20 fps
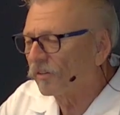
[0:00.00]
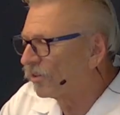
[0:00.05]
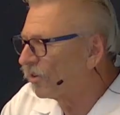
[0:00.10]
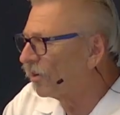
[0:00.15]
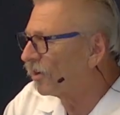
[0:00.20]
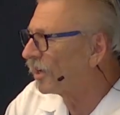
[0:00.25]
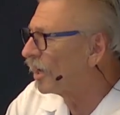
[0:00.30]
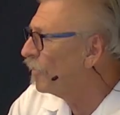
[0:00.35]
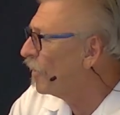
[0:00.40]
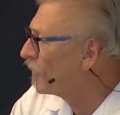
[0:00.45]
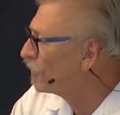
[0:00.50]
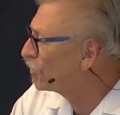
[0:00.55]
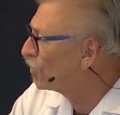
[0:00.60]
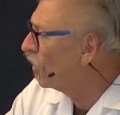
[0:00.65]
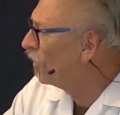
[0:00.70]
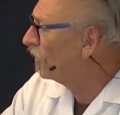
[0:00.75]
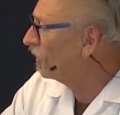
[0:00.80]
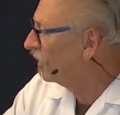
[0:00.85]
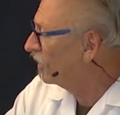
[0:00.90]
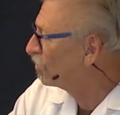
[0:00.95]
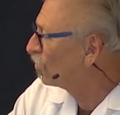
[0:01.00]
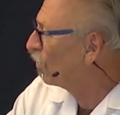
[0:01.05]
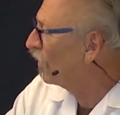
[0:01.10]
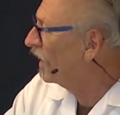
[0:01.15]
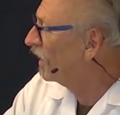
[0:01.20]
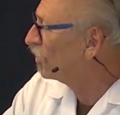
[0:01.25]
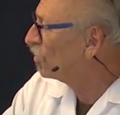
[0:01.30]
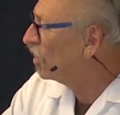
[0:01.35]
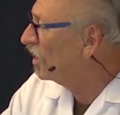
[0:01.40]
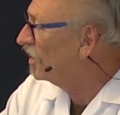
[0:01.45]
Going to come up short this
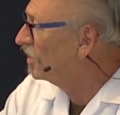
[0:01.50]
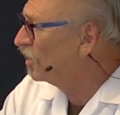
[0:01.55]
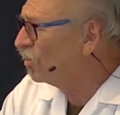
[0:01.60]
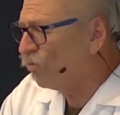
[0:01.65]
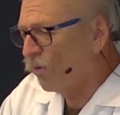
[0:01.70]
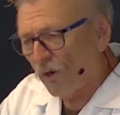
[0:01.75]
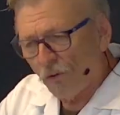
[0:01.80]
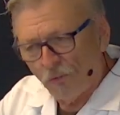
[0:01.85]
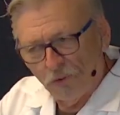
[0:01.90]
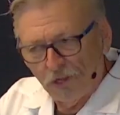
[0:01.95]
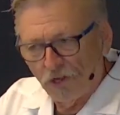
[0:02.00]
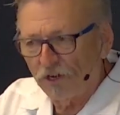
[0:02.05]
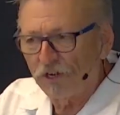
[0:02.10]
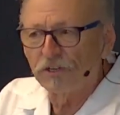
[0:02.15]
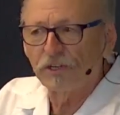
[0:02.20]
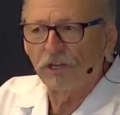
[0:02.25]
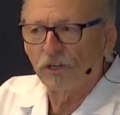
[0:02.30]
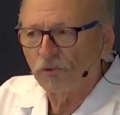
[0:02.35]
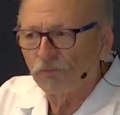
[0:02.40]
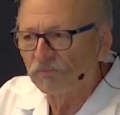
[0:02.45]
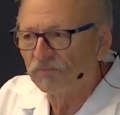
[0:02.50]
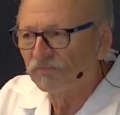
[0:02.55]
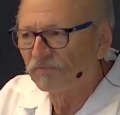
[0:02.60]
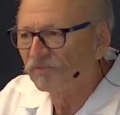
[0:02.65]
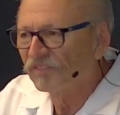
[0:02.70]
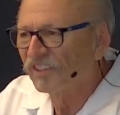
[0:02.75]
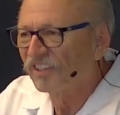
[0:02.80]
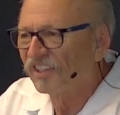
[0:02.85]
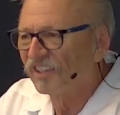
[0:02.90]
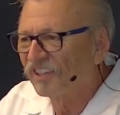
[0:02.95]
week, Jesus. What are we going to do?
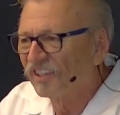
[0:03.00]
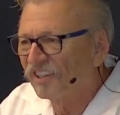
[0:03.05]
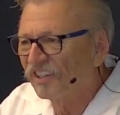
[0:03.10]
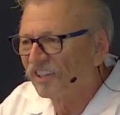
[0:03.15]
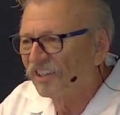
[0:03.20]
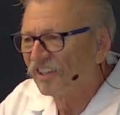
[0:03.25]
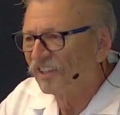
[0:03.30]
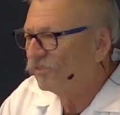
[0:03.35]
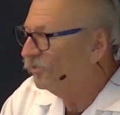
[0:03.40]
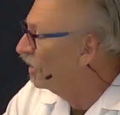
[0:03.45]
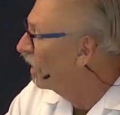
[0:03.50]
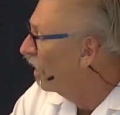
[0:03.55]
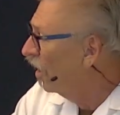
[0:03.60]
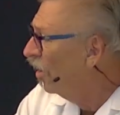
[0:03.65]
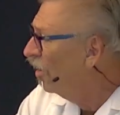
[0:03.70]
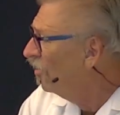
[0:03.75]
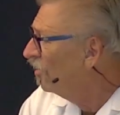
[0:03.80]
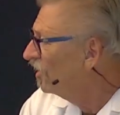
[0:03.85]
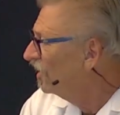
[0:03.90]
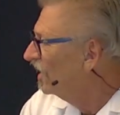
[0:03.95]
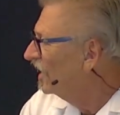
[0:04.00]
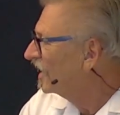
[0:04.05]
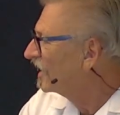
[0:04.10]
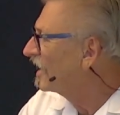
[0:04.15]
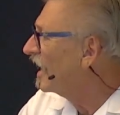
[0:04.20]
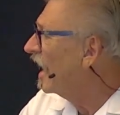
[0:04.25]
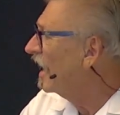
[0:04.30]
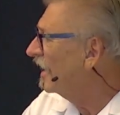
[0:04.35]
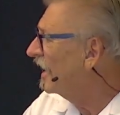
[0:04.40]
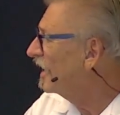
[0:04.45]
No,
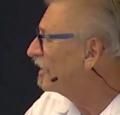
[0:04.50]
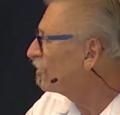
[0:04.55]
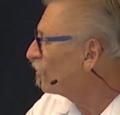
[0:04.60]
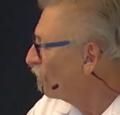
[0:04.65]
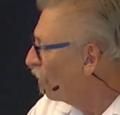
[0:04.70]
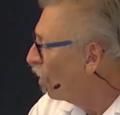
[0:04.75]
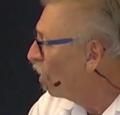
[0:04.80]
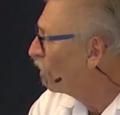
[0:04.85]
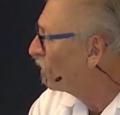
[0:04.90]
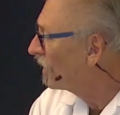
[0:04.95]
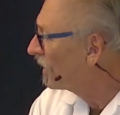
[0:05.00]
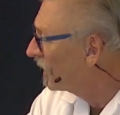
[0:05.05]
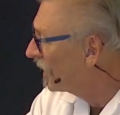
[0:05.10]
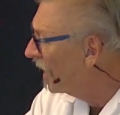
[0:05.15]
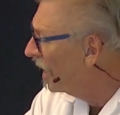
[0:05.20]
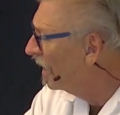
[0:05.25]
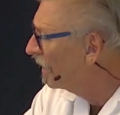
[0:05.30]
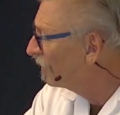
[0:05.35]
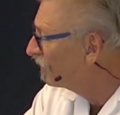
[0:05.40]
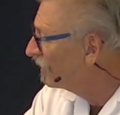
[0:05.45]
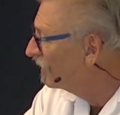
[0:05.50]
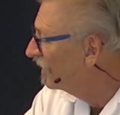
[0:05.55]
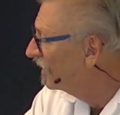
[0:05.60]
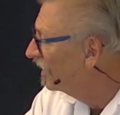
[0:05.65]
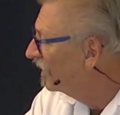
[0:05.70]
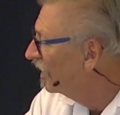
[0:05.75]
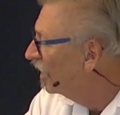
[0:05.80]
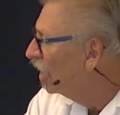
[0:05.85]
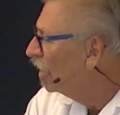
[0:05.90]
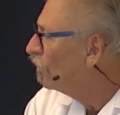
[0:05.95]
God has more than enough.
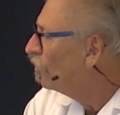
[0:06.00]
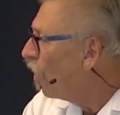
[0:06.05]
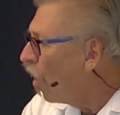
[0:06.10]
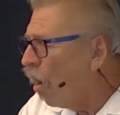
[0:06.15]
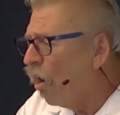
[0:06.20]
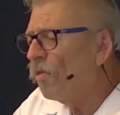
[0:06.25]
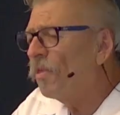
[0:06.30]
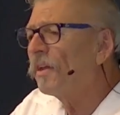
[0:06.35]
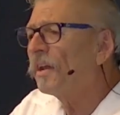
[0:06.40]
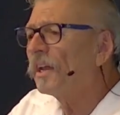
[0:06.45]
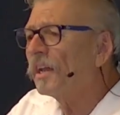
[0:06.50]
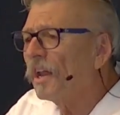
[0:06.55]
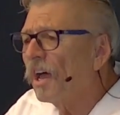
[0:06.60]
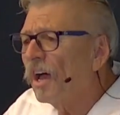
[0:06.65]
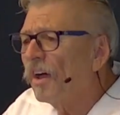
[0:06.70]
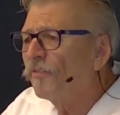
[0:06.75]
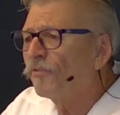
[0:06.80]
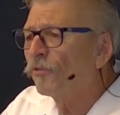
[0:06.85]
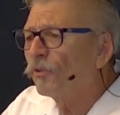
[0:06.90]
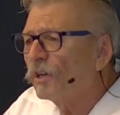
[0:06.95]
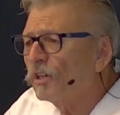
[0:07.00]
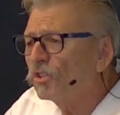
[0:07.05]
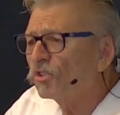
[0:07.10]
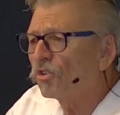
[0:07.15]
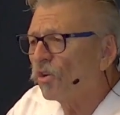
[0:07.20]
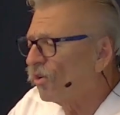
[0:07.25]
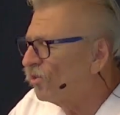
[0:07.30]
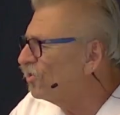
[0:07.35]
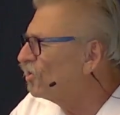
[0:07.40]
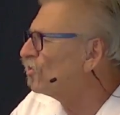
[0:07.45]
More than enough
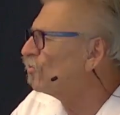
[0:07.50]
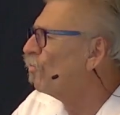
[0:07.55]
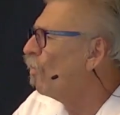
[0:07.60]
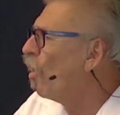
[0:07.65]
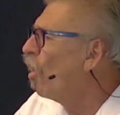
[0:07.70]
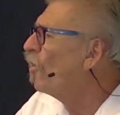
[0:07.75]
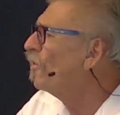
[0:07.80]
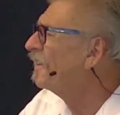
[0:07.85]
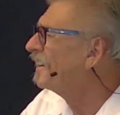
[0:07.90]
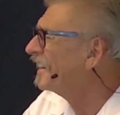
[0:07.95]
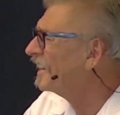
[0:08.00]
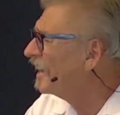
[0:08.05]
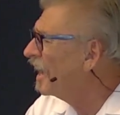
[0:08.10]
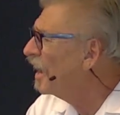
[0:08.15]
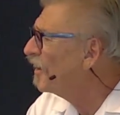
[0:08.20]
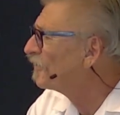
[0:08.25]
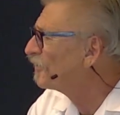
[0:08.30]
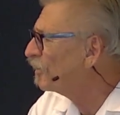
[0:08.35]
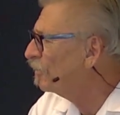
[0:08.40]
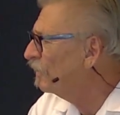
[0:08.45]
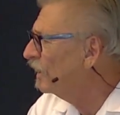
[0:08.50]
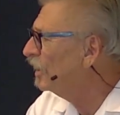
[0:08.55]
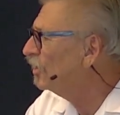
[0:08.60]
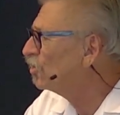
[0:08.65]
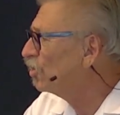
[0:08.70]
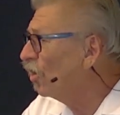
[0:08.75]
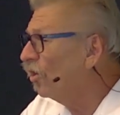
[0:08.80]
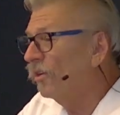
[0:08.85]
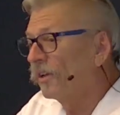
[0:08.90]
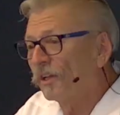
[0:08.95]
resources, more than enough to
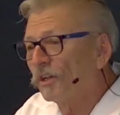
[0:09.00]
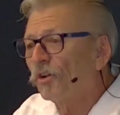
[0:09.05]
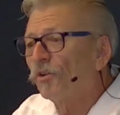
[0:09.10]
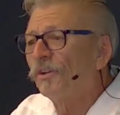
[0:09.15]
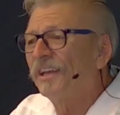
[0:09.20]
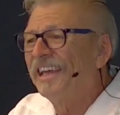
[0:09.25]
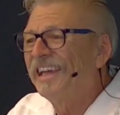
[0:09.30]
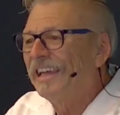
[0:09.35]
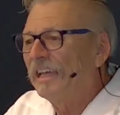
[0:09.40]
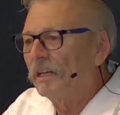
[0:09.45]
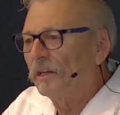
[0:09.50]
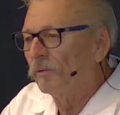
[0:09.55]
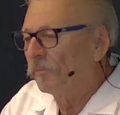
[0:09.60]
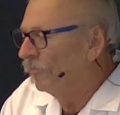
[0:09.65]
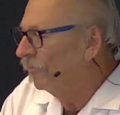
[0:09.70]
meet your little need.